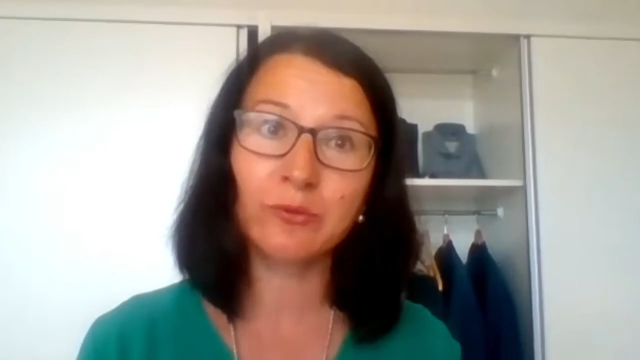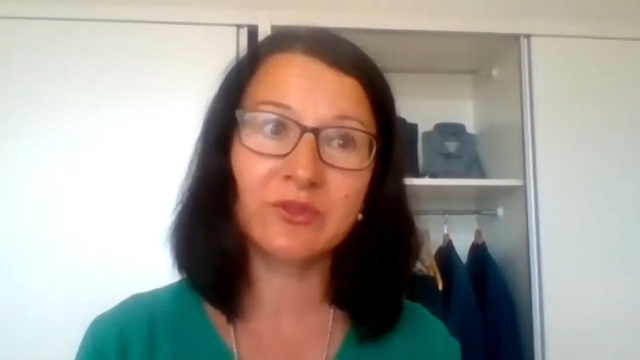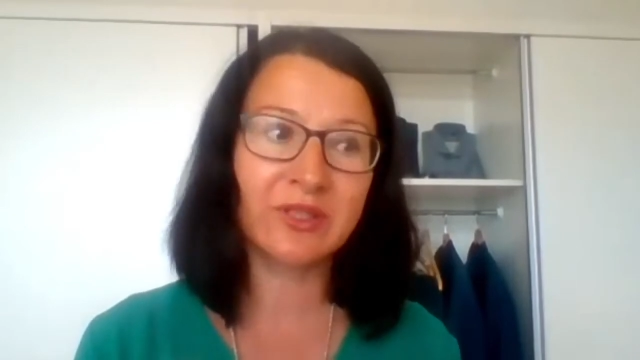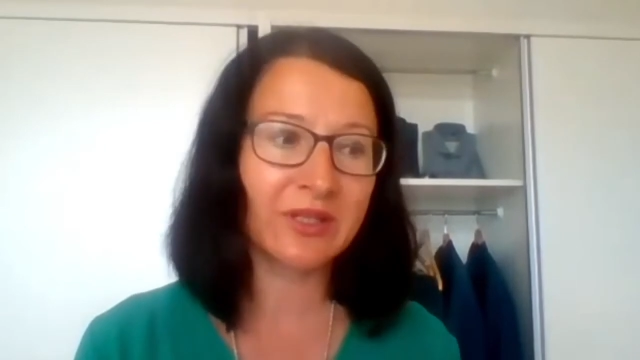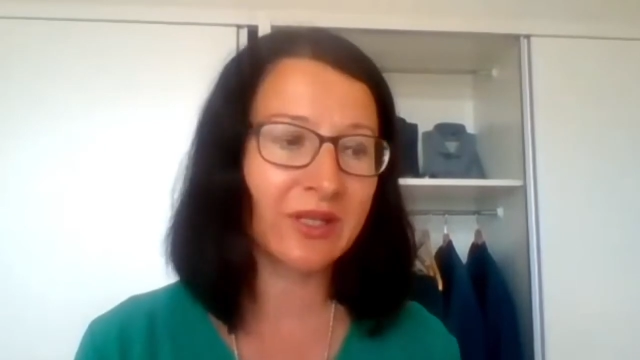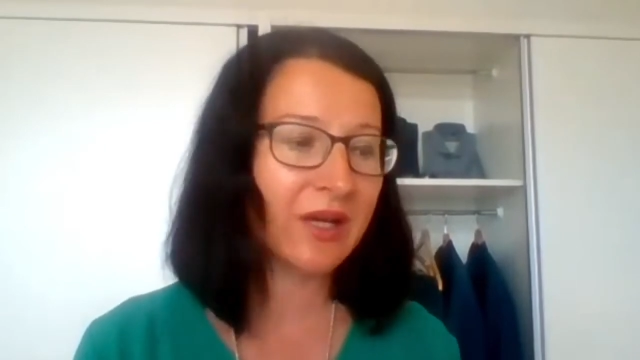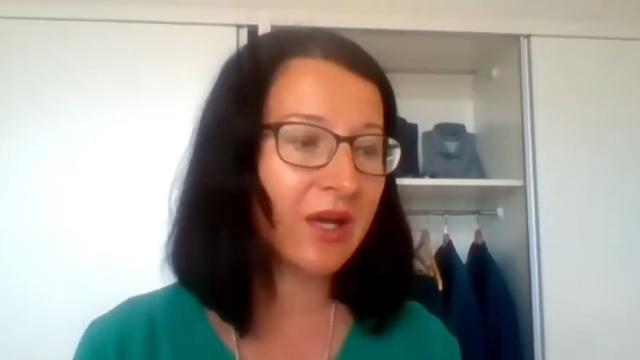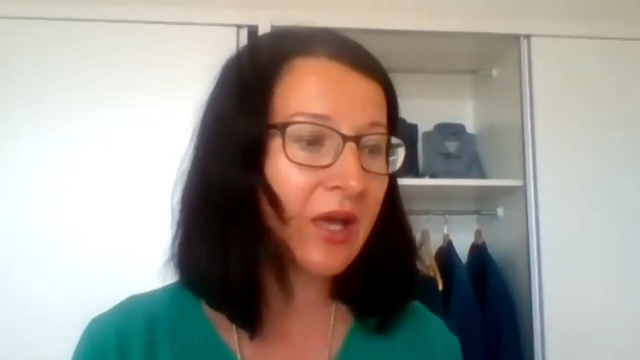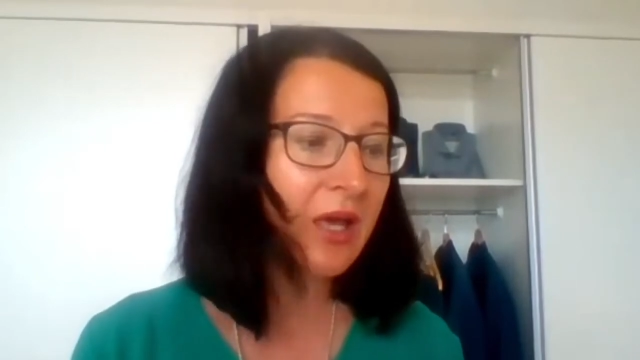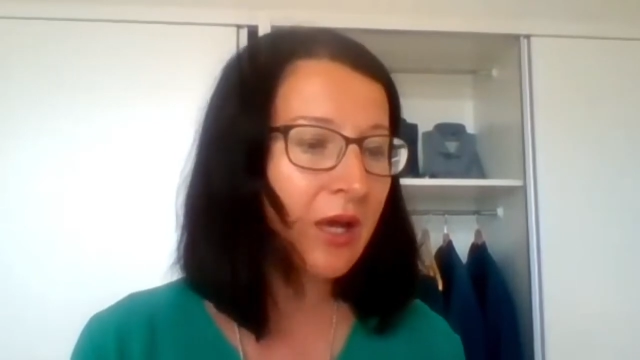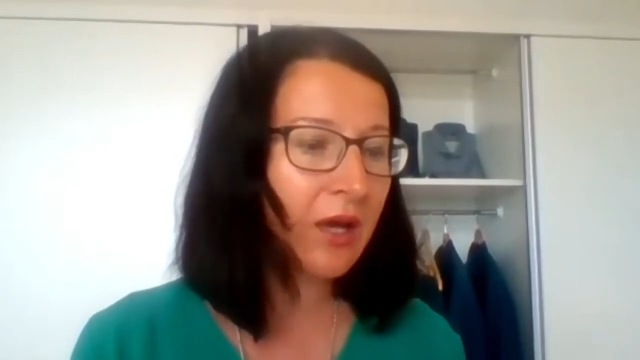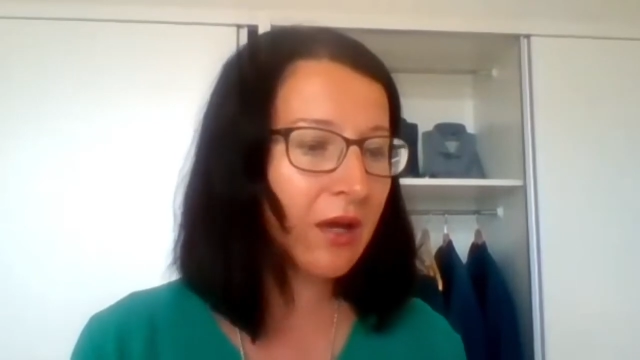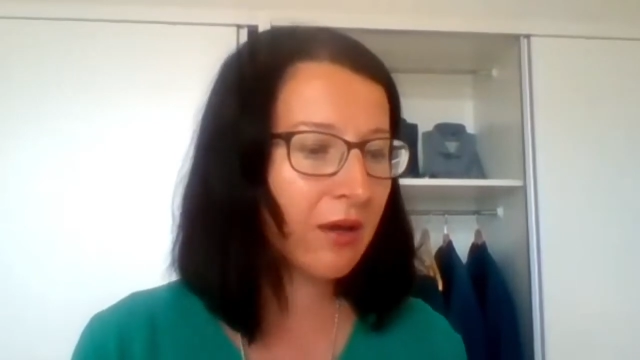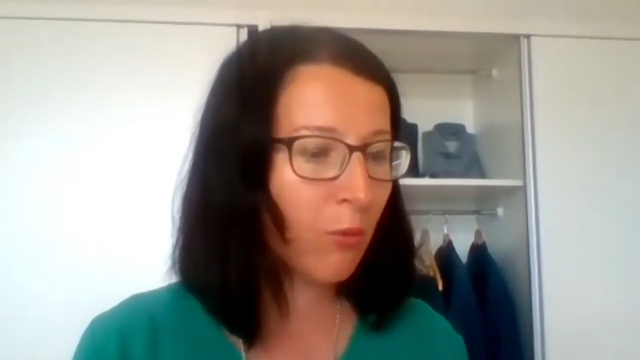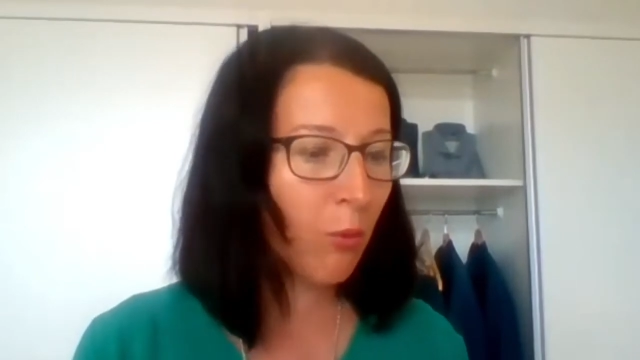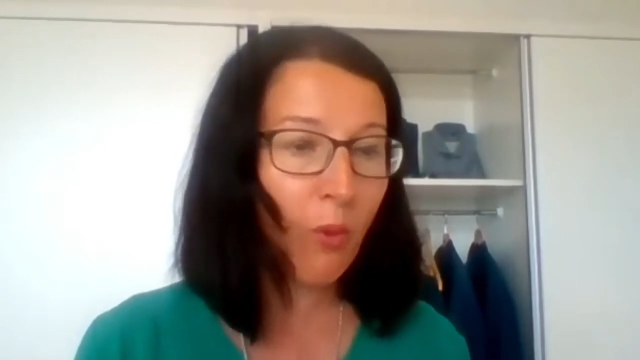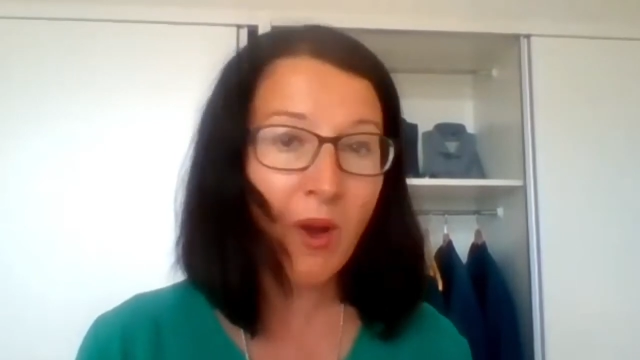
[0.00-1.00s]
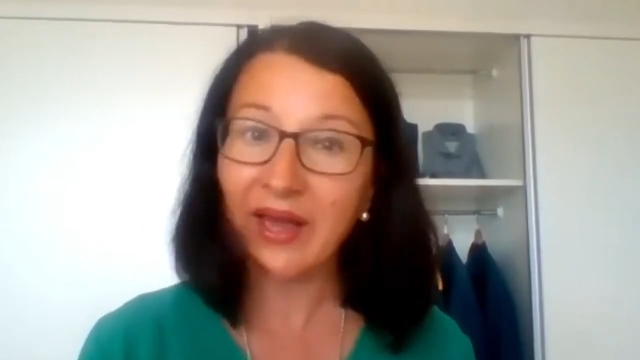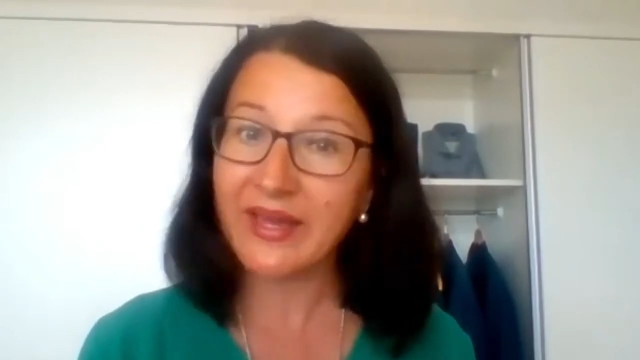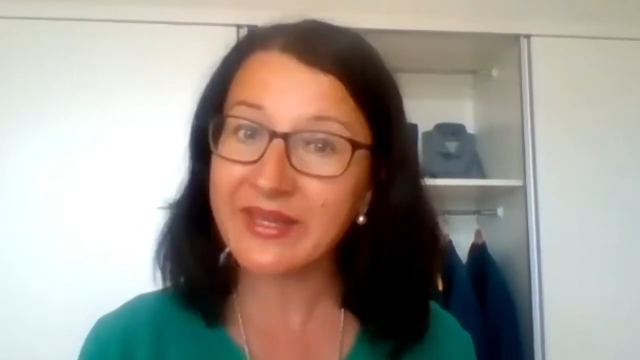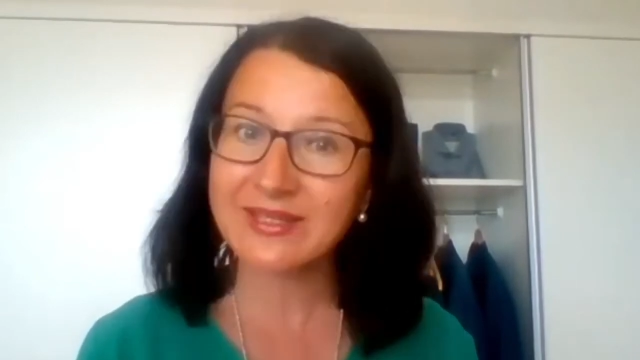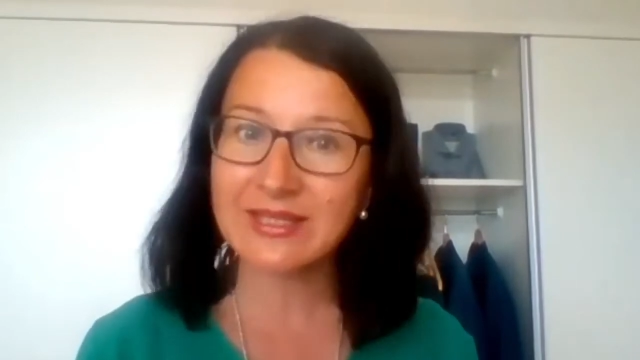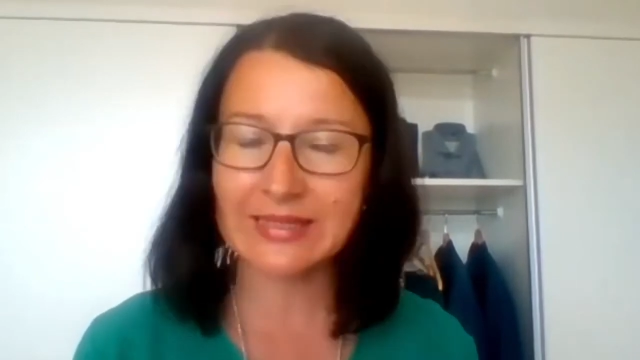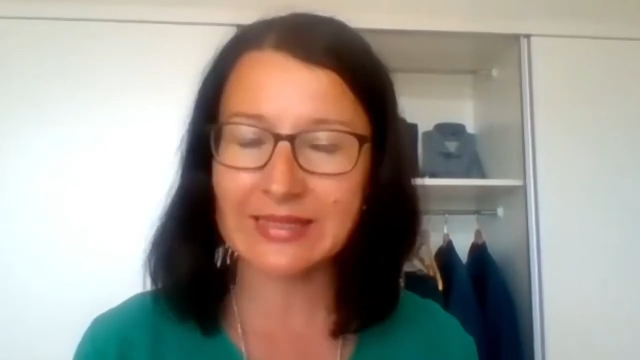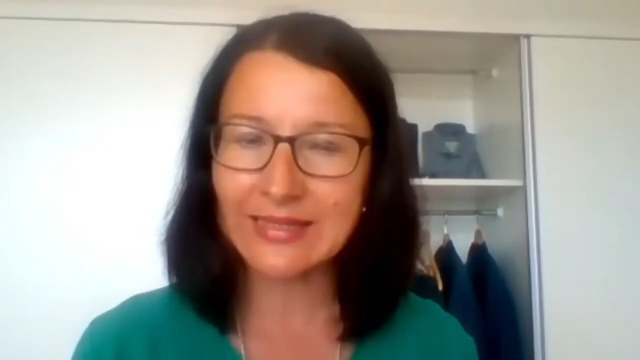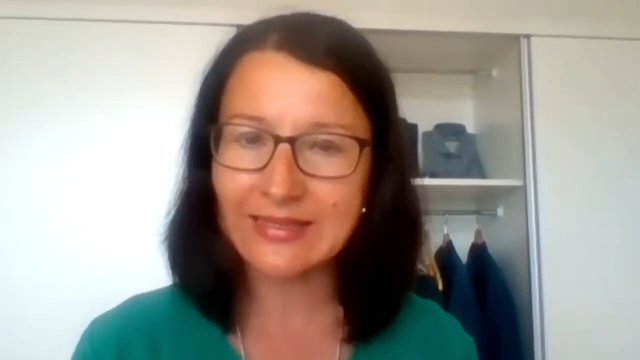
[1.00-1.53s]
the
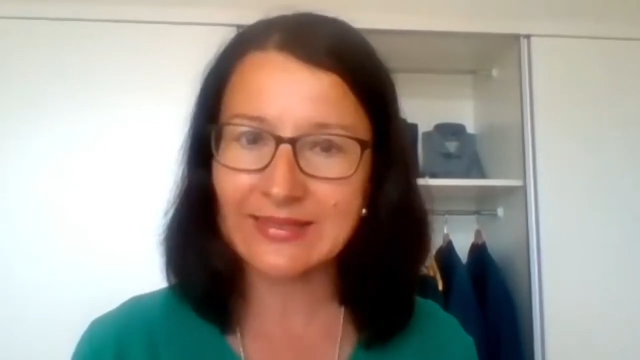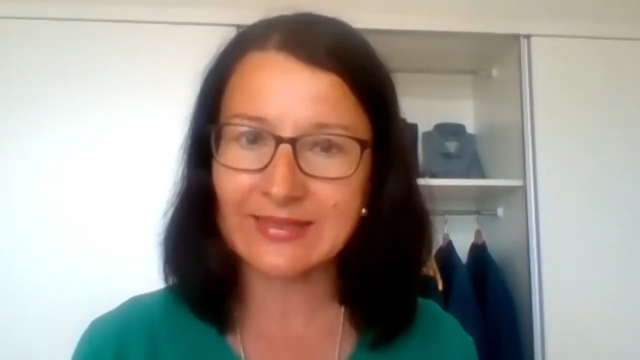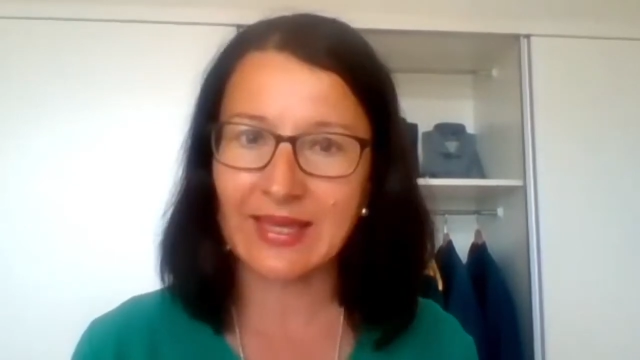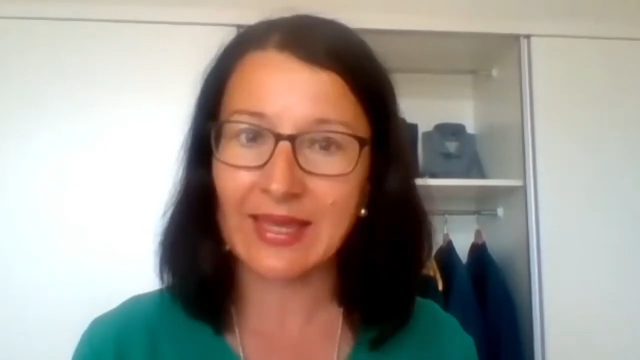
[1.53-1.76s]
whiteness.